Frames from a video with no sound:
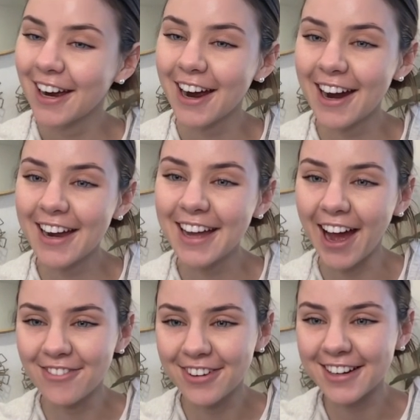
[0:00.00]
All right,
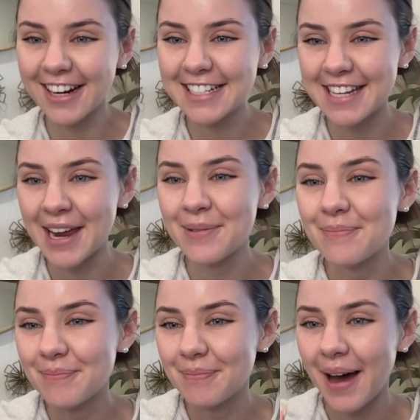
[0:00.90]
have a great day.
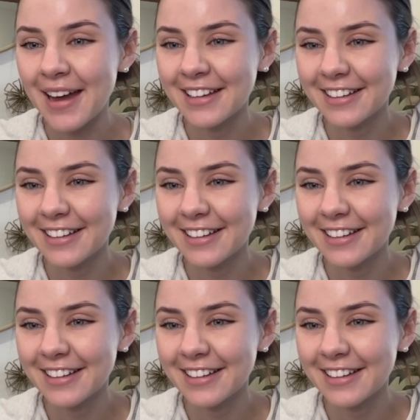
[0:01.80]
Bye.